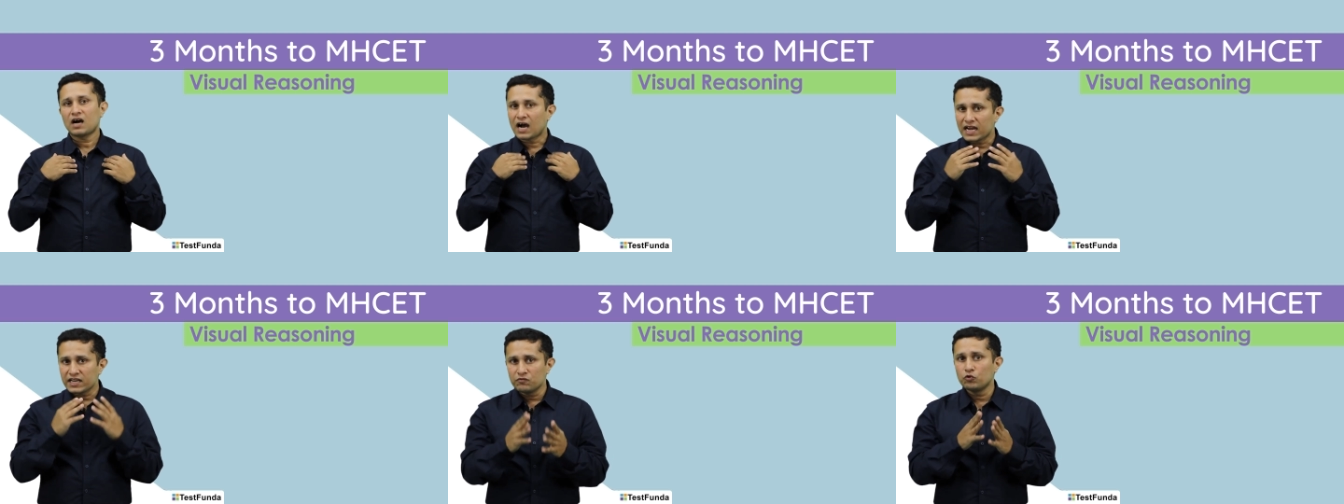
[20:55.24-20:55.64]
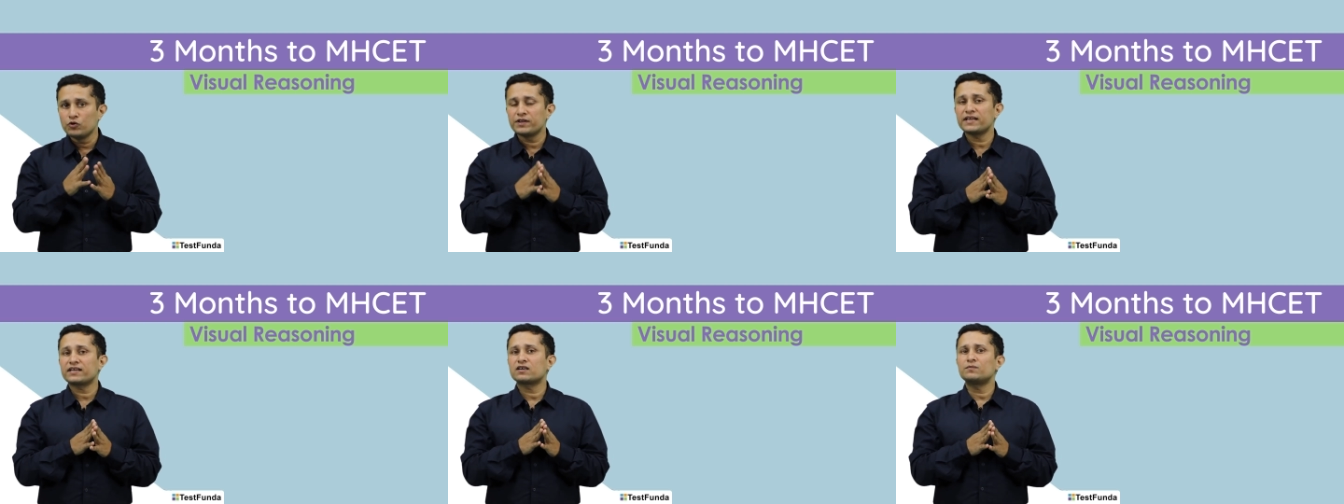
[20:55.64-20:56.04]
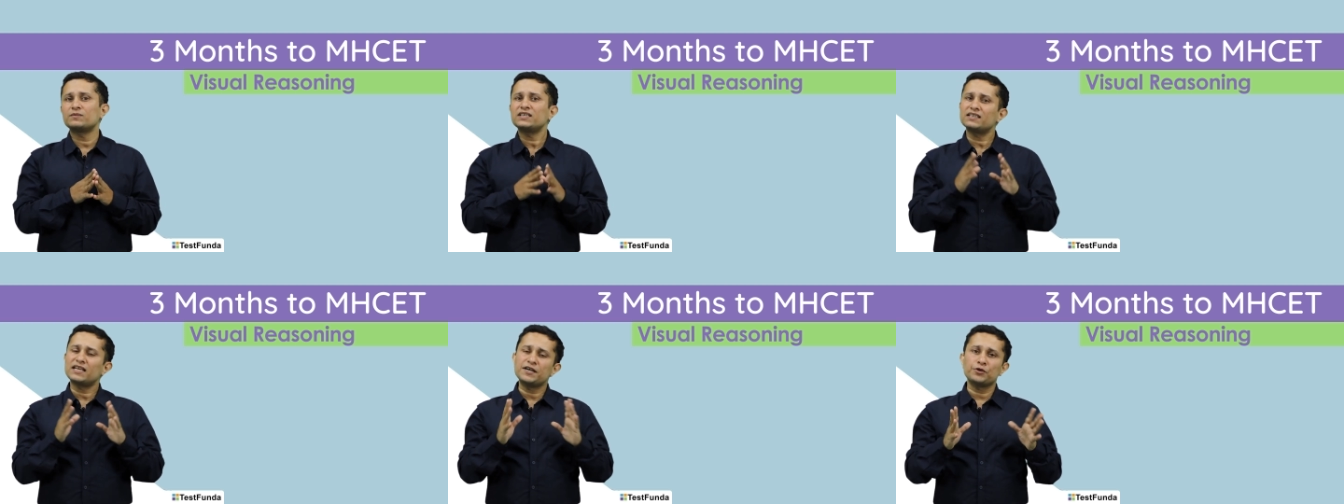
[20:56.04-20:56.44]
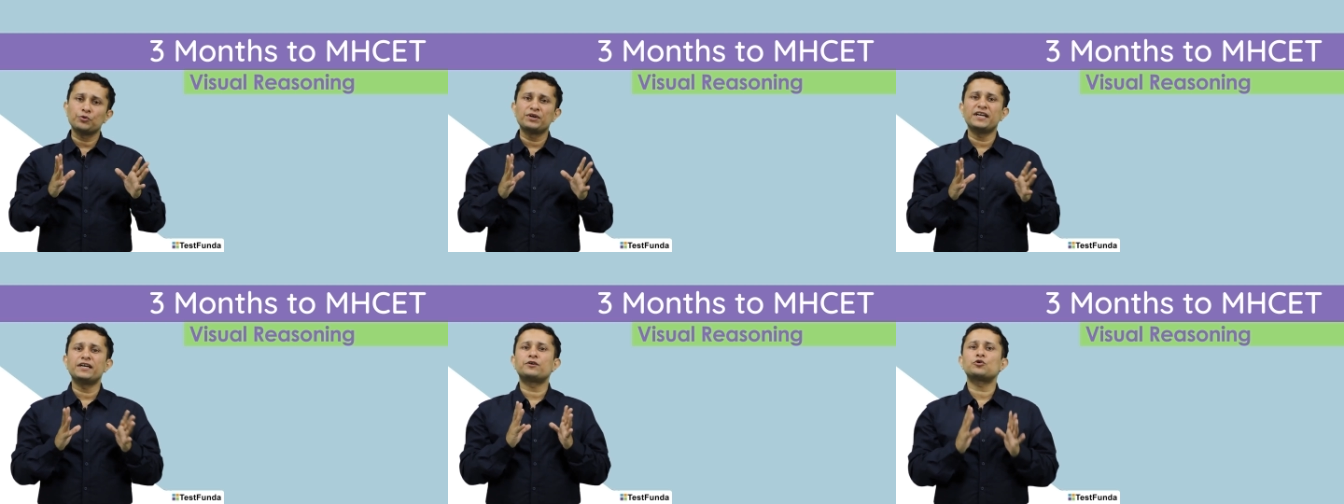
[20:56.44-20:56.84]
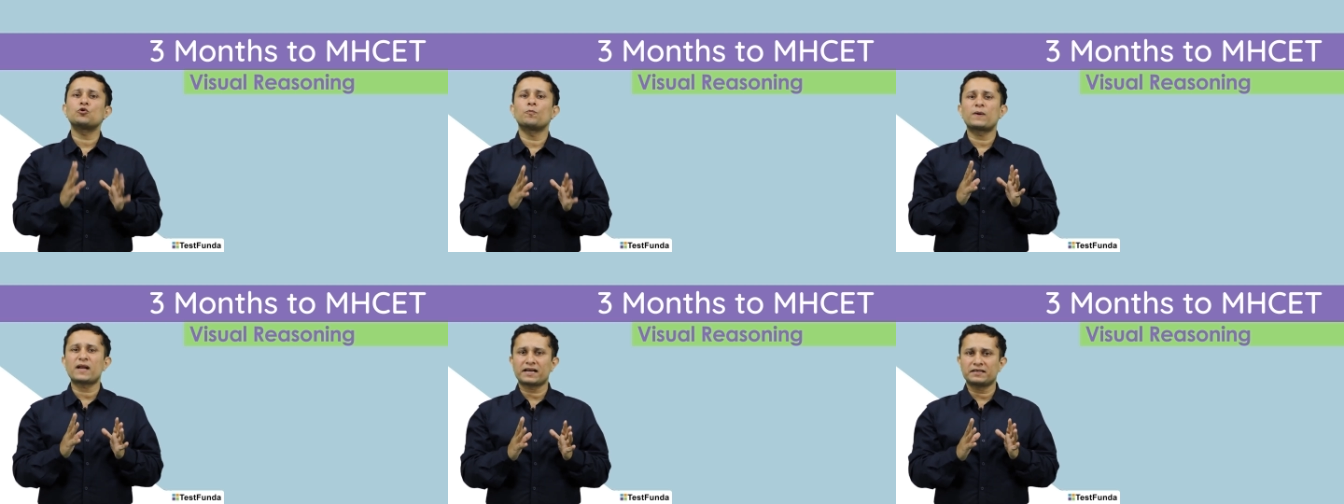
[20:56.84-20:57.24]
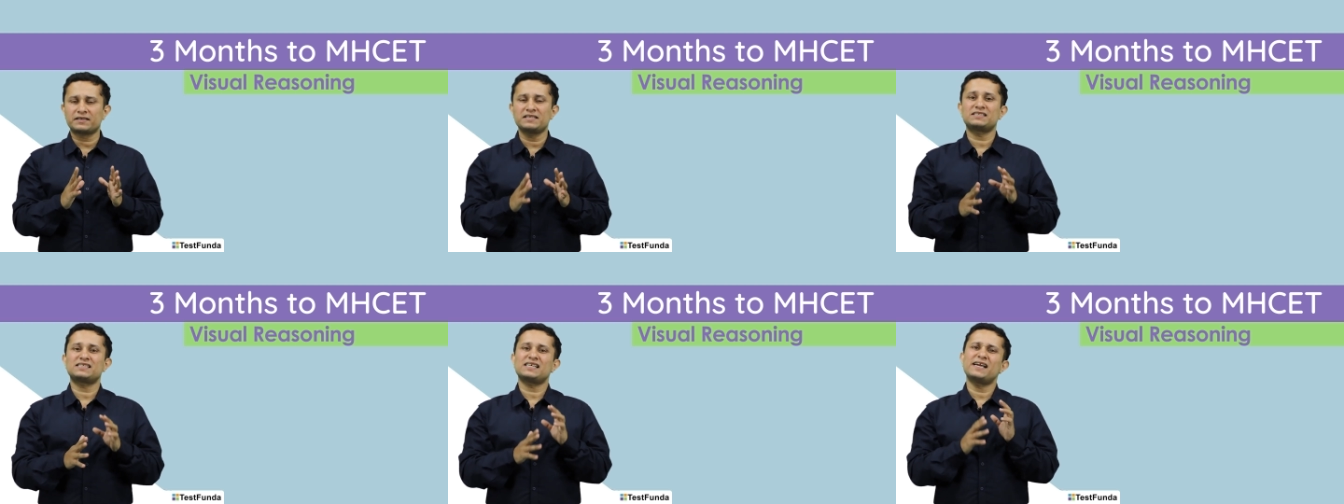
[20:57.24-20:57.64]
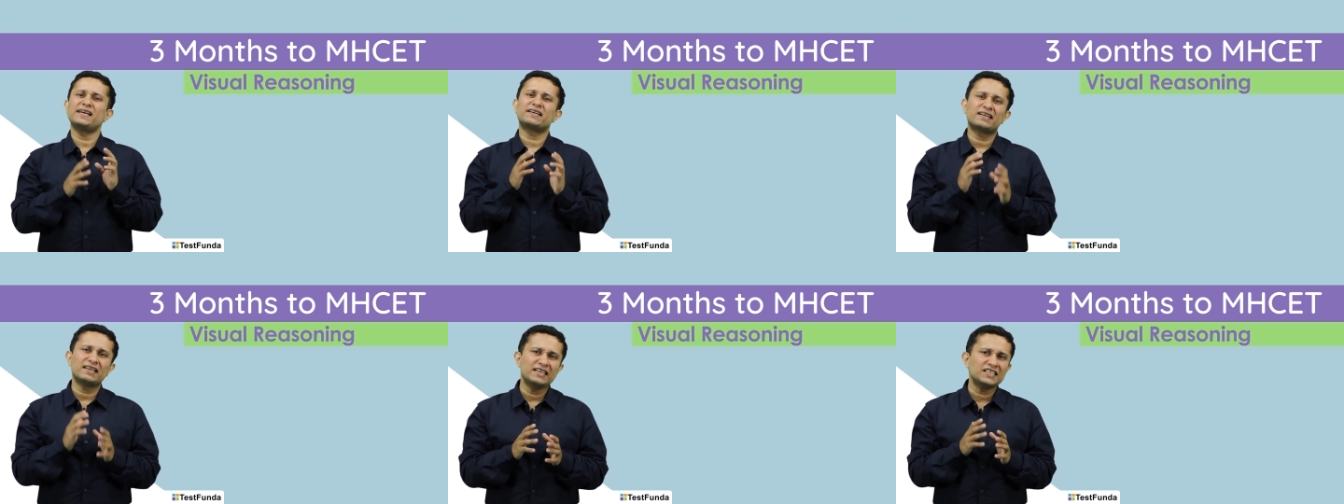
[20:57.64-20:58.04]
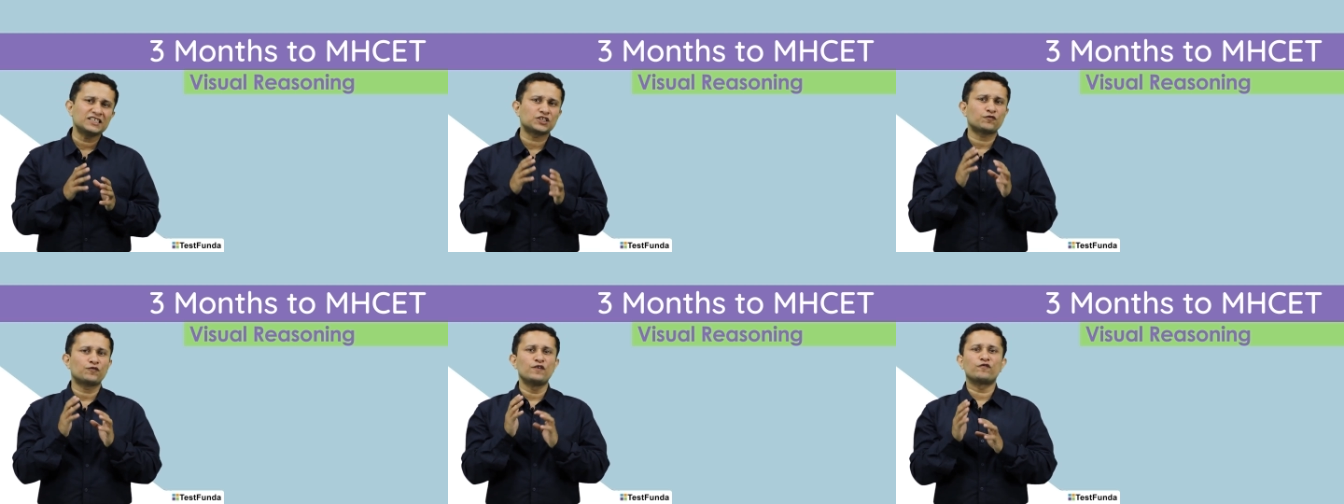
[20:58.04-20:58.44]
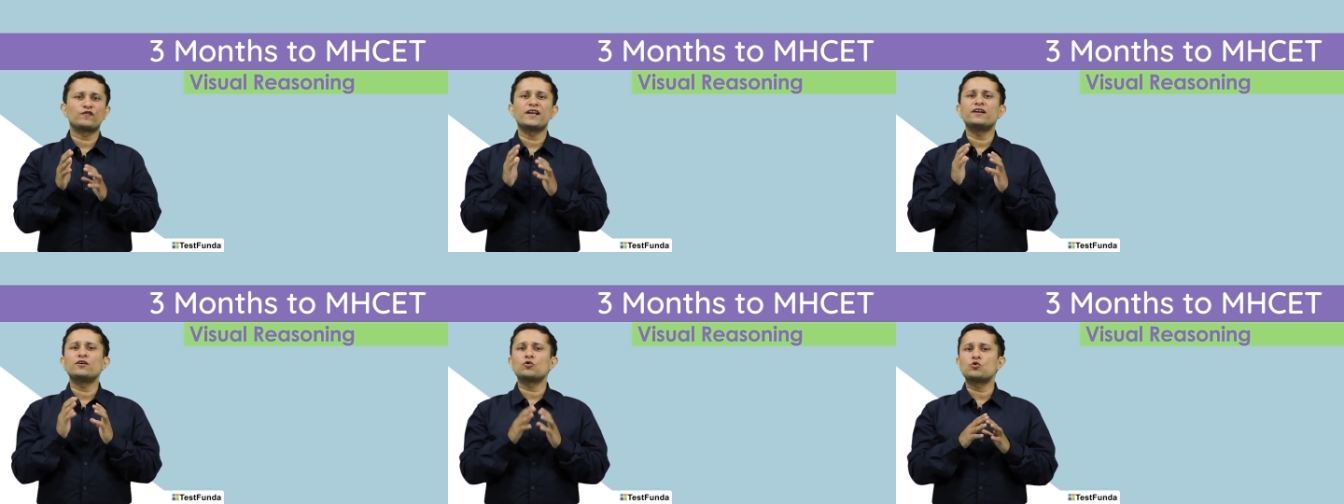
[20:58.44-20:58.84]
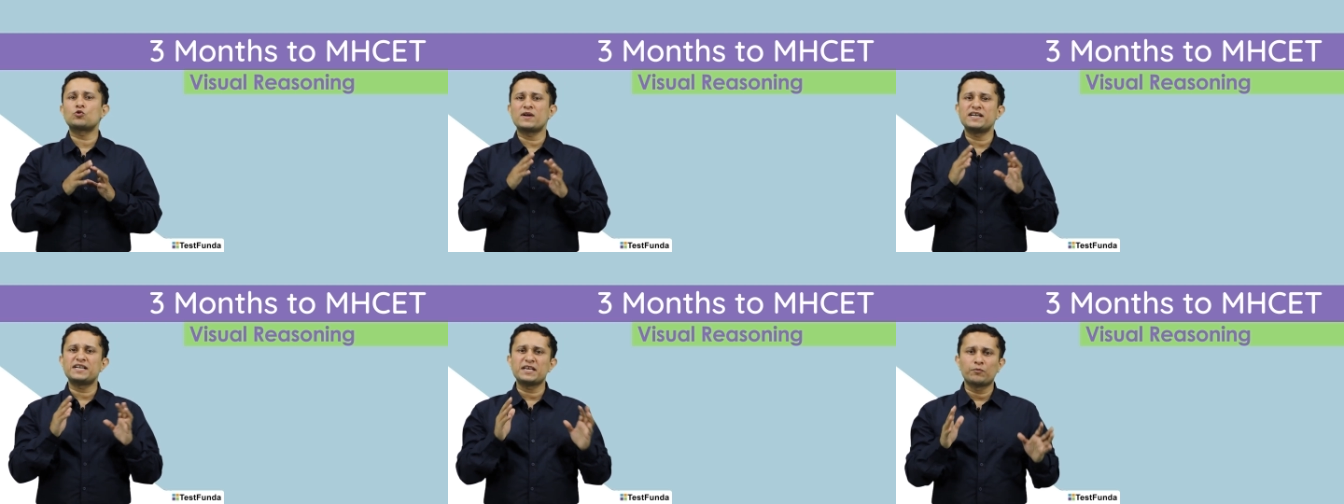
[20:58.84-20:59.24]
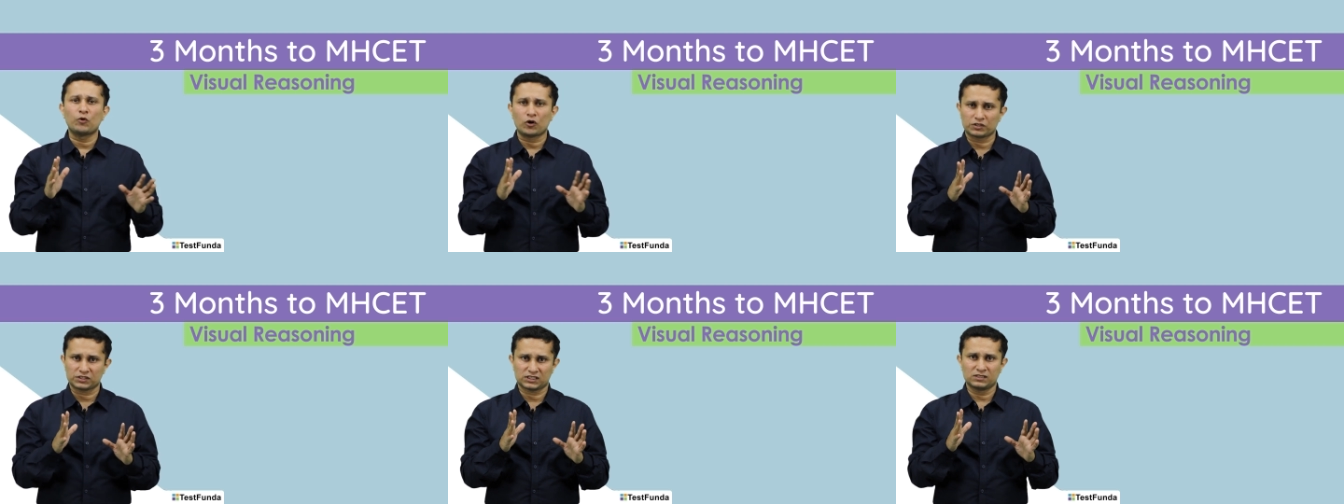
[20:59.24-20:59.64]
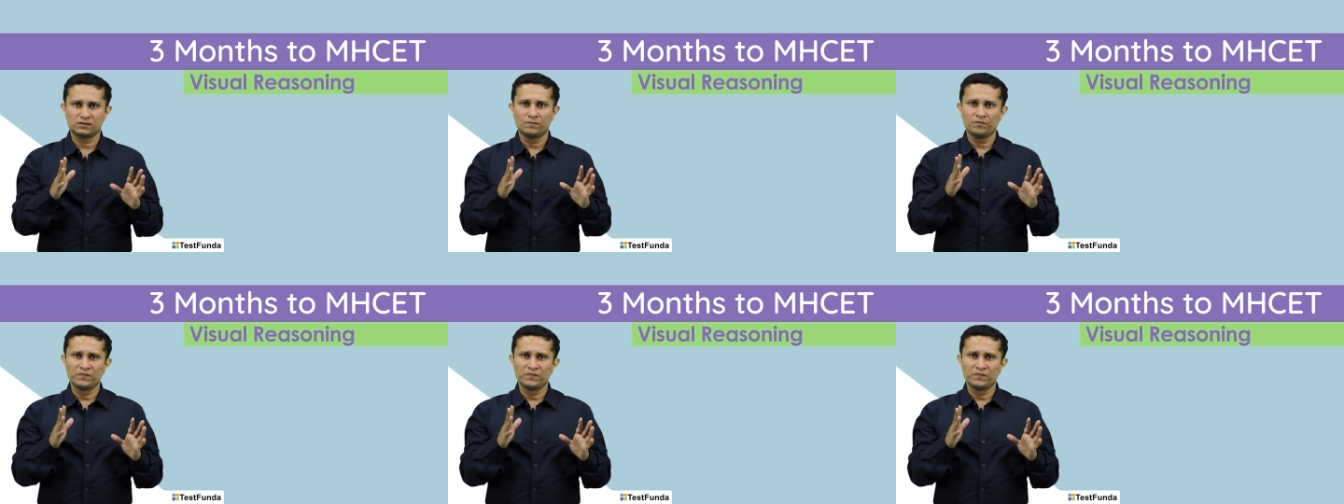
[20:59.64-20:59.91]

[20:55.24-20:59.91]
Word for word: I would recommend that you need to practice at least 15 to 20 mocks,